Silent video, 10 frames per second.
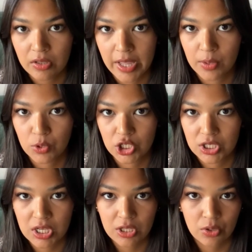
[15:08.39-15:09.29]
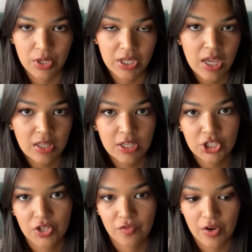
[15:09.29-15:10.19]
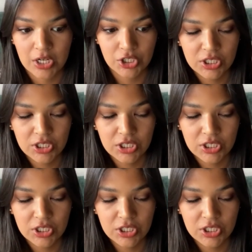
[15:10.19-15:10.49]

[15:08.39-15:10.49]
languages, including English and French.